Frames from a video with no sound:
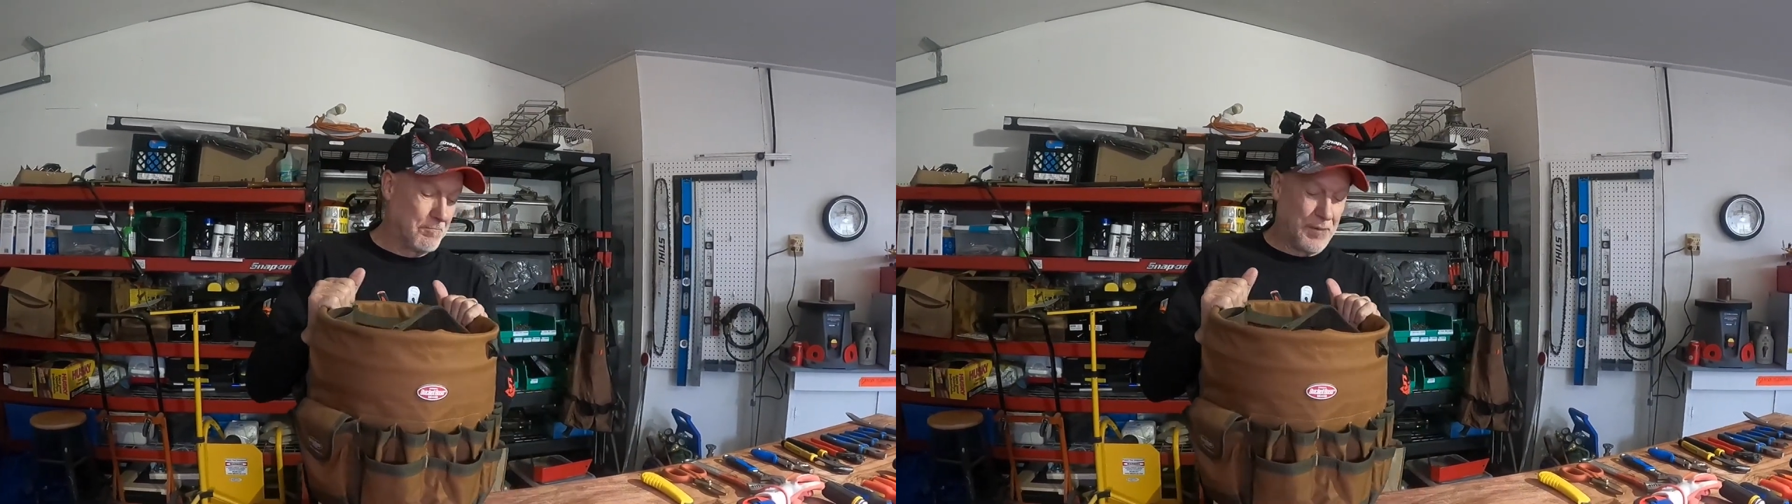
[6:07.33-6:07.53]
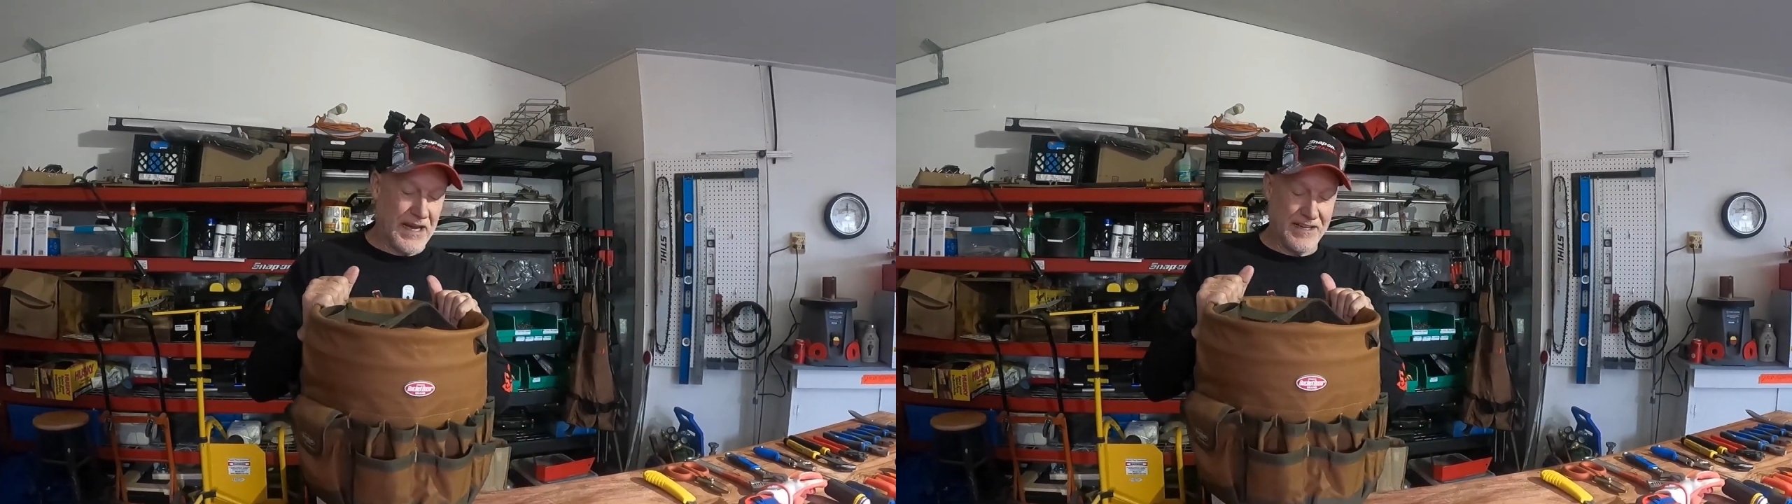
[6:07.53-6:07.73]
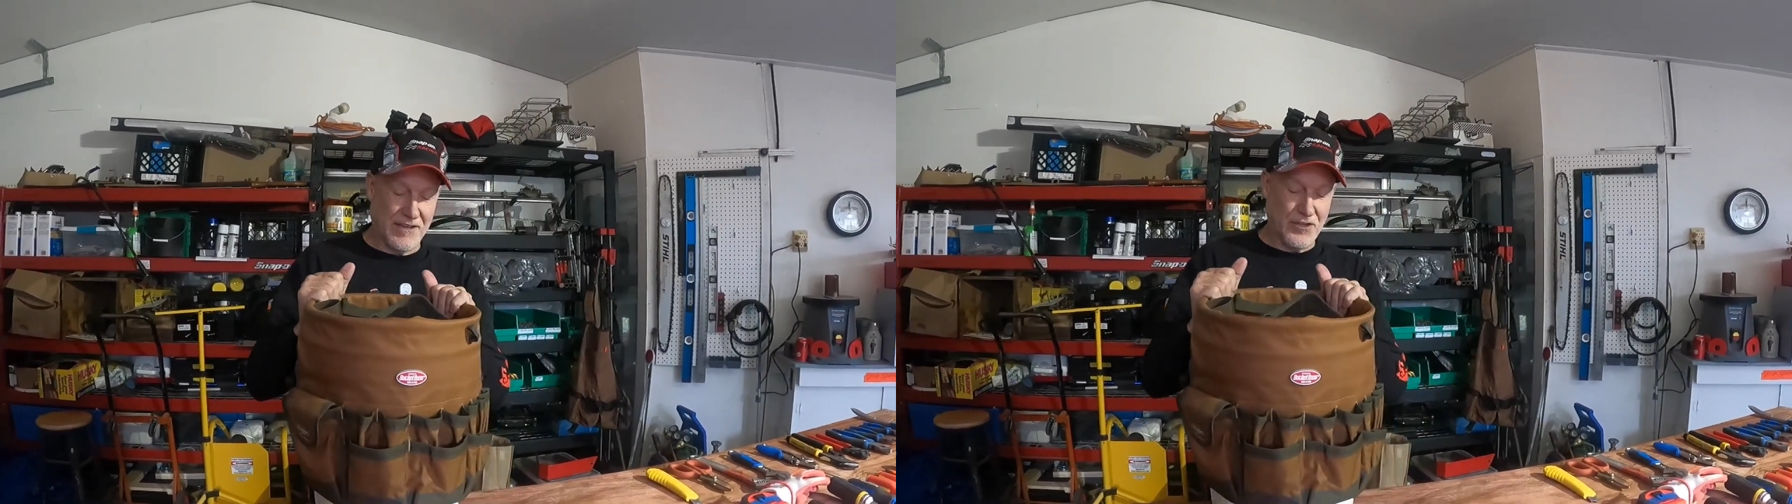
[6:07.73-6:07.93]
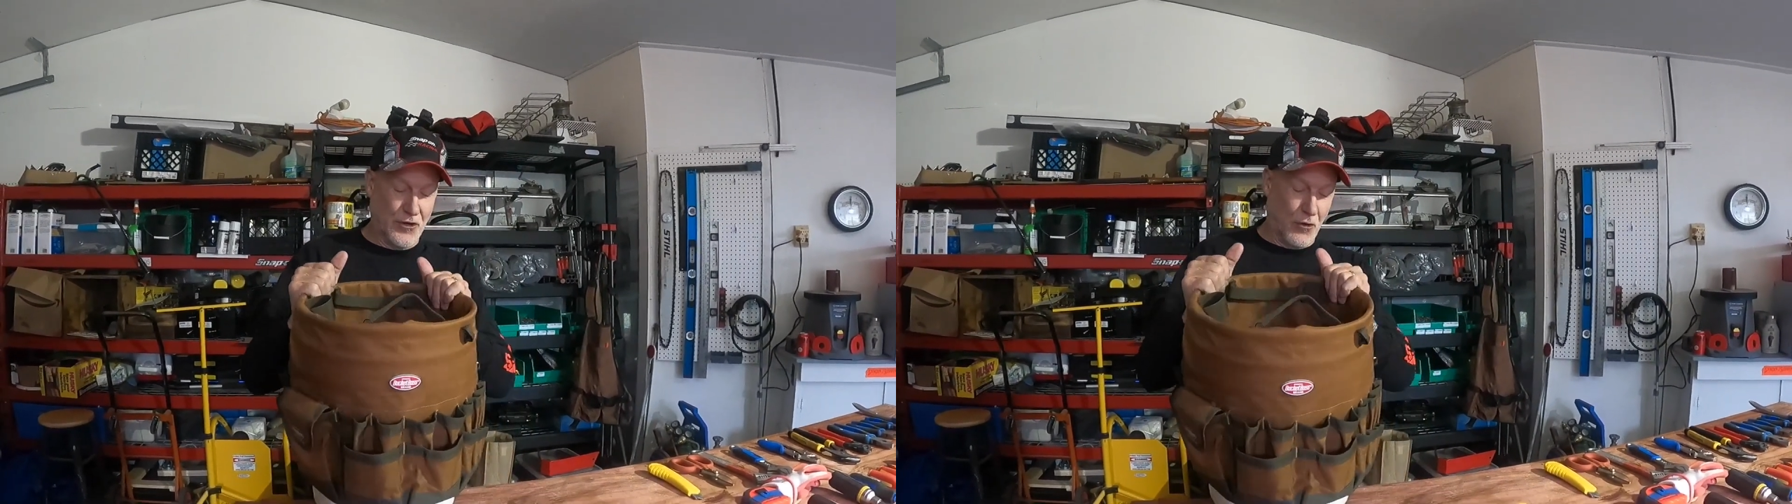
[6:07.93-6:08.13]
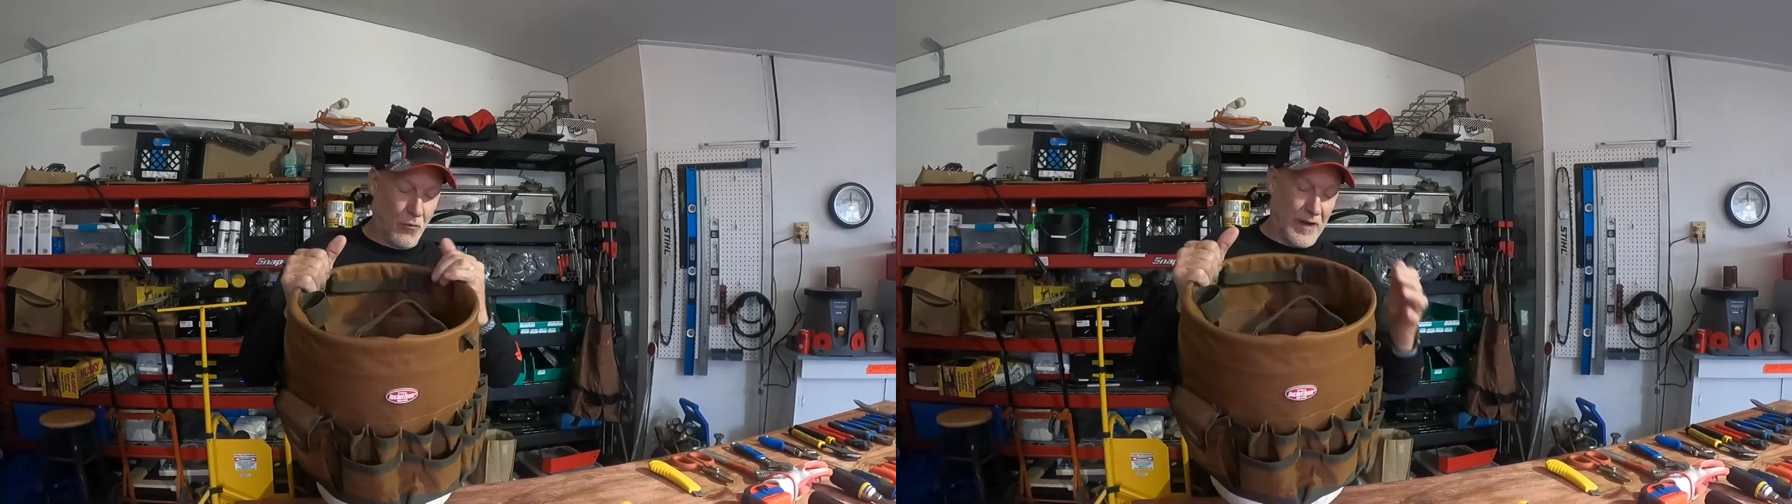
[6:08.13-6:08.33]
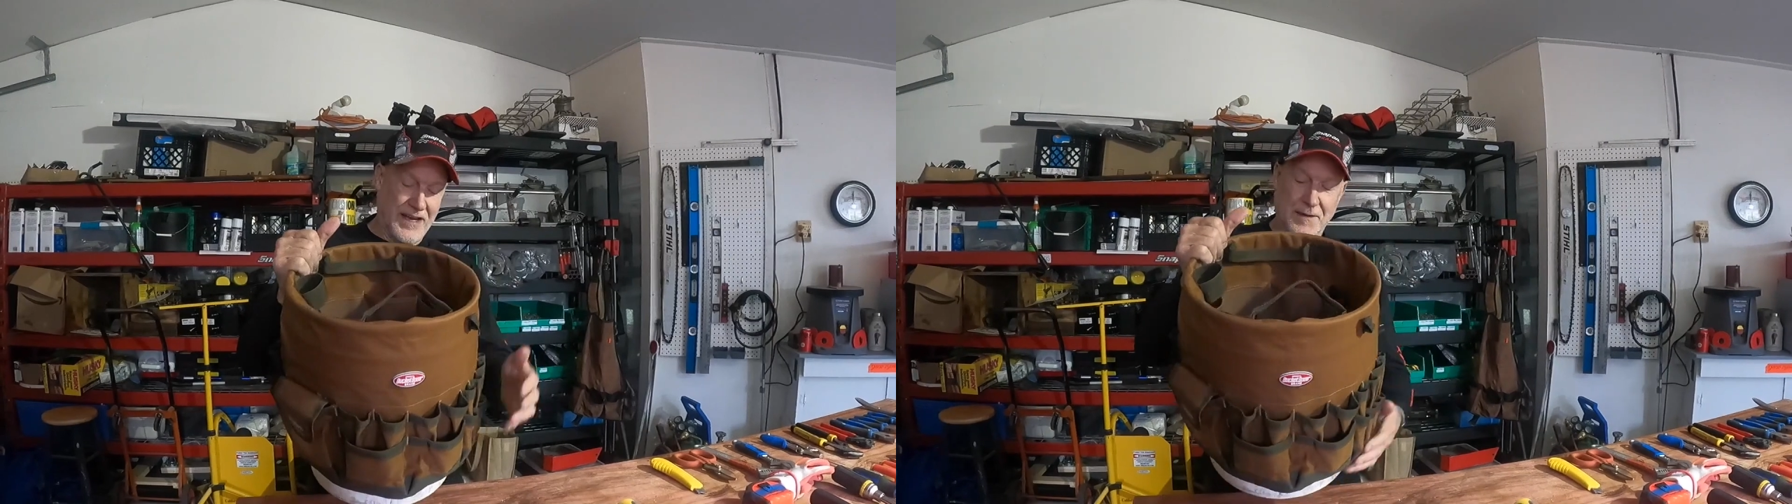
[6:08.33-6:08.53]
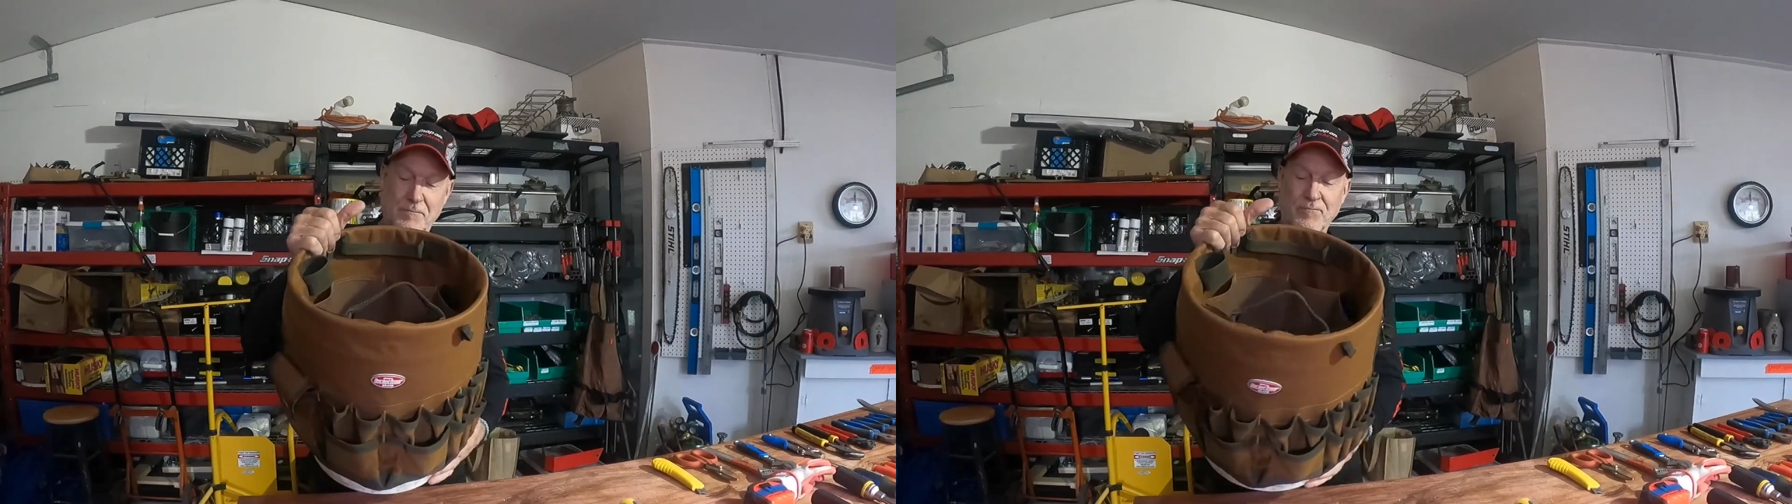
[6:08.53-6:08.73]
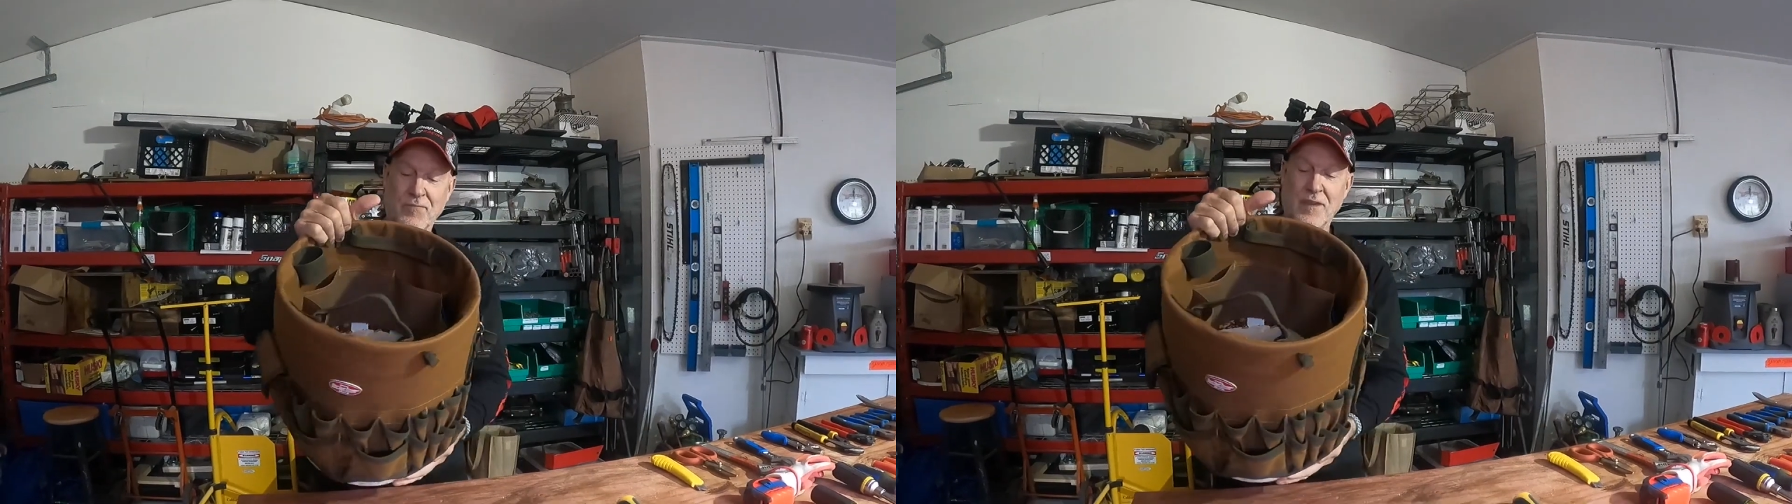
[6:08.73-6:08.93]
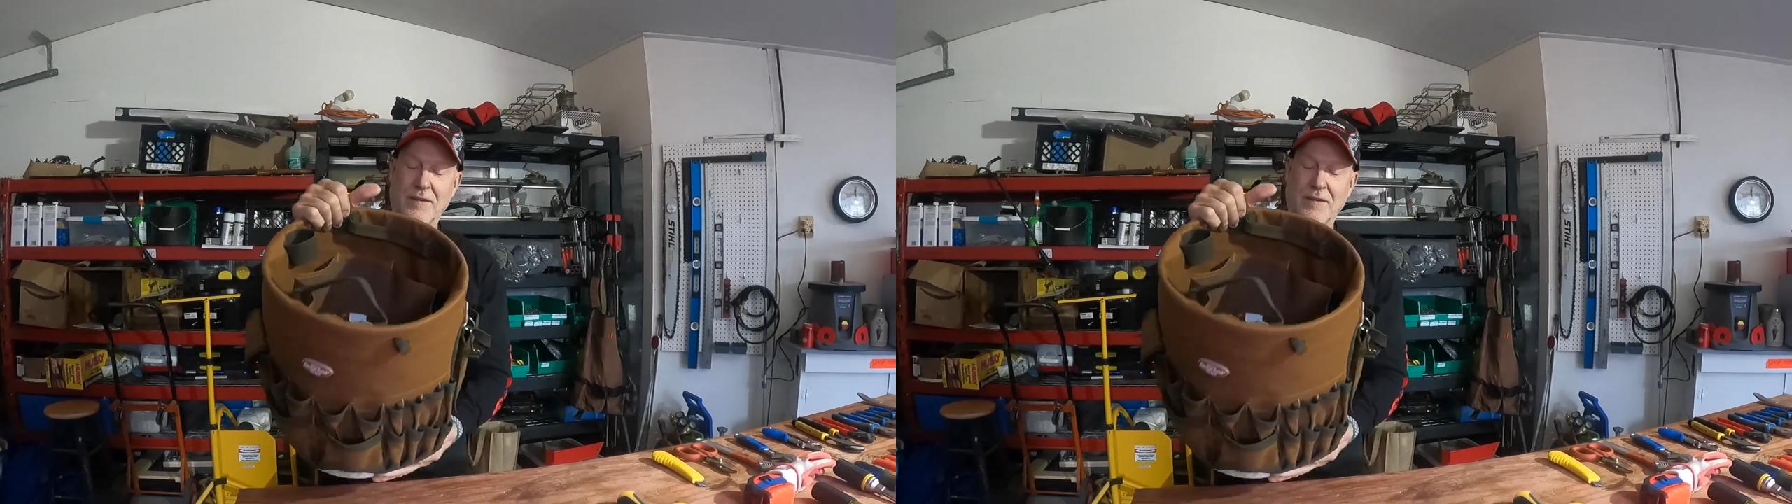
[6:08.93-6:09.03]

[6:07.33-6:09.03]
But you know what?